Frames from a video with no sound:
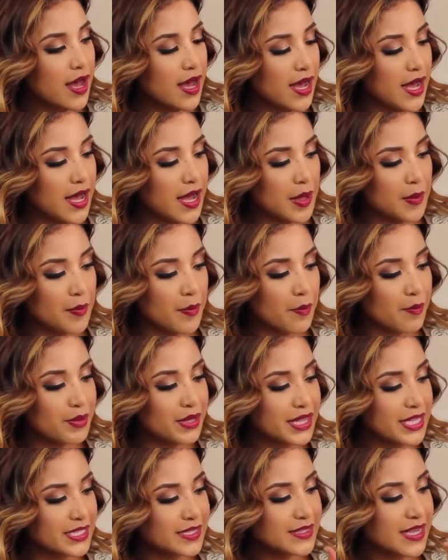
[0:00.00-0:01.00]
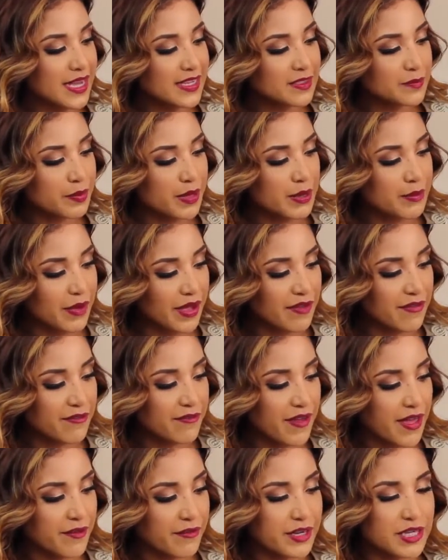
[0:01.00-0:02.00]
But this has been my
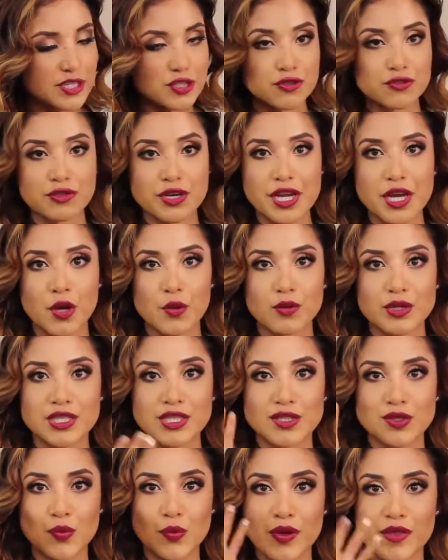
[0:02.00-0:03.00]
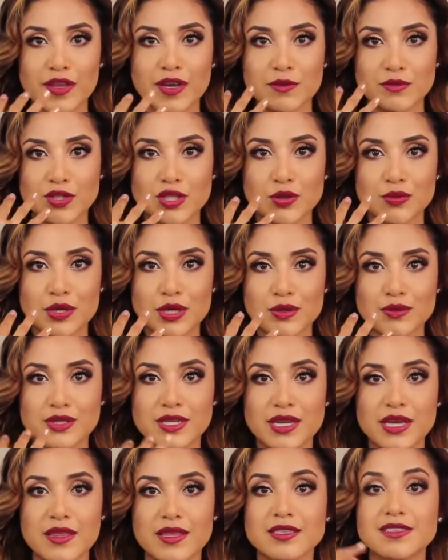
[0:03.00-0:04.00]
favorite trio, which is the one that I'm showing you
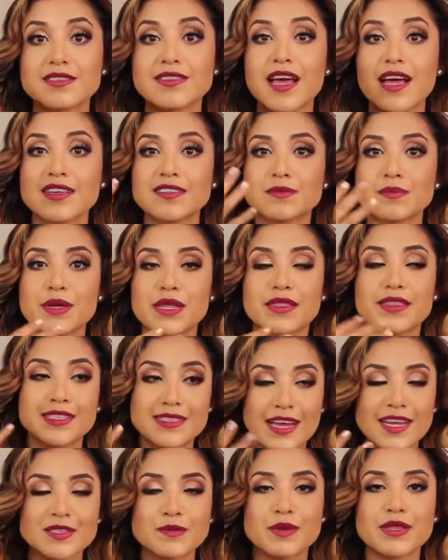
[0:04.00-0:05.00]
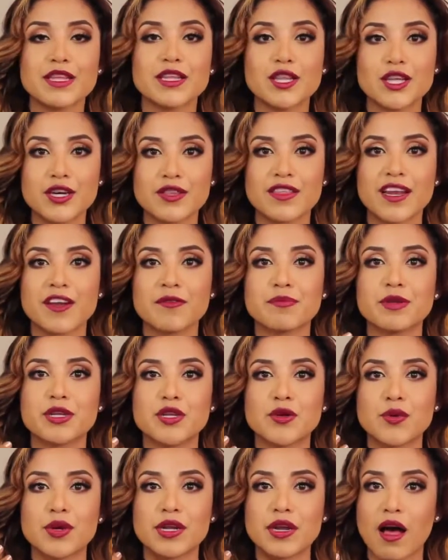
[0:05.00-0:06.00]
today. This has been the look that I've
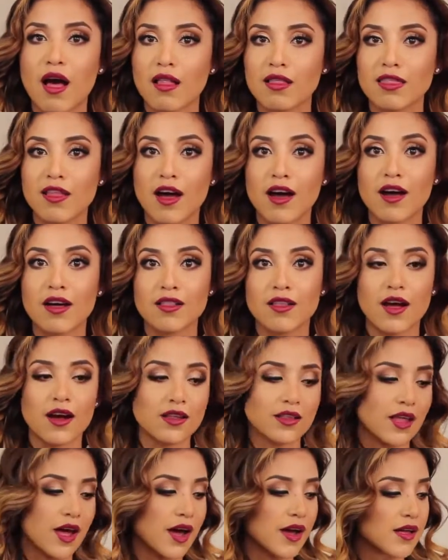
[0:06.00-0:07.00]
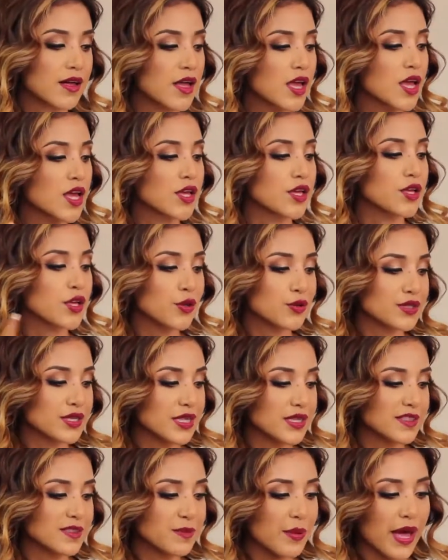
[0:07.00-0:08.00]
been doing a lot
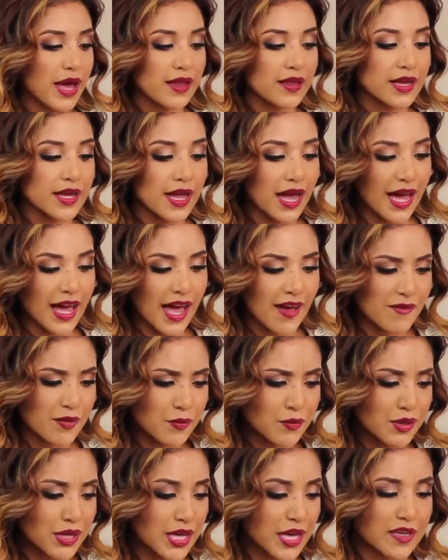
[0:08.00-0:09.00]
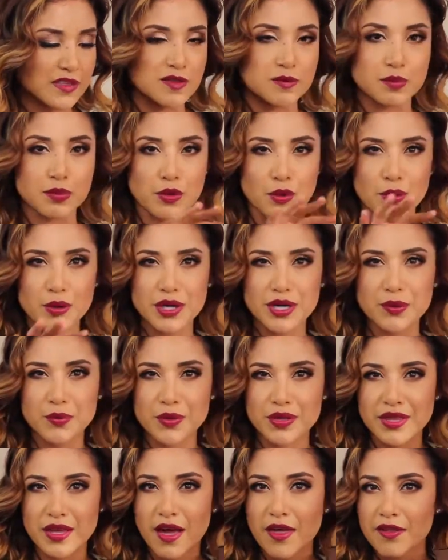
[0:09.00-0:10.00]
using this palette. I haven't really
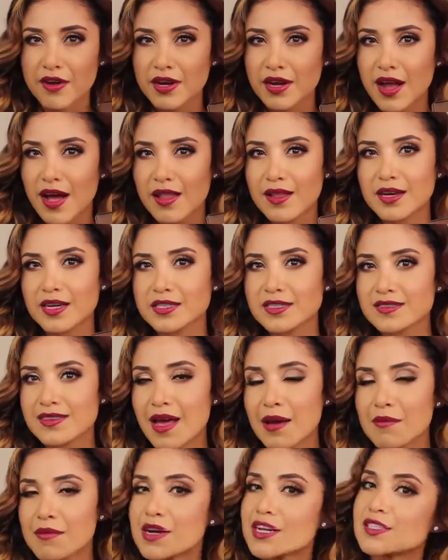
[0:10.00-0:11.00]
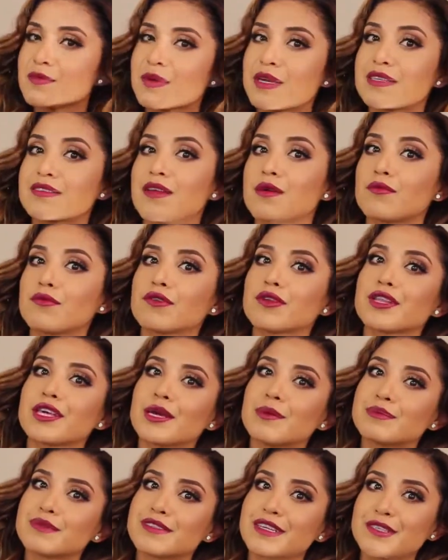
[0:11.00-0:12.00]
explored with the other colors that much because I'm
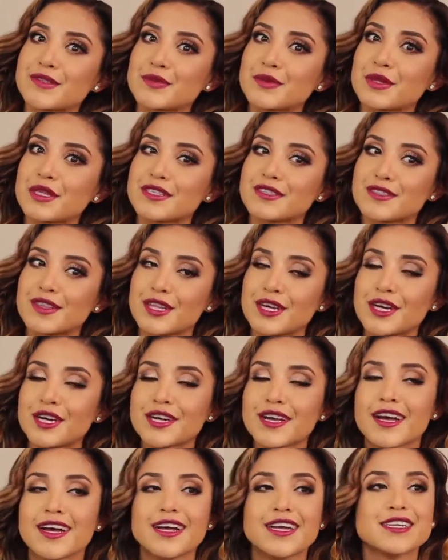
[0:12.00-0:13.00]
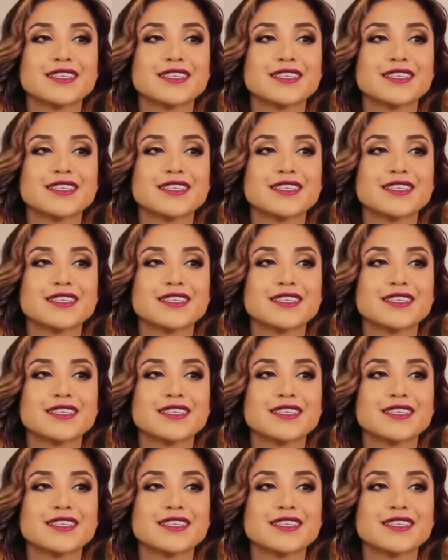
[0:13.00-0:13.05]
really obsessed with this look.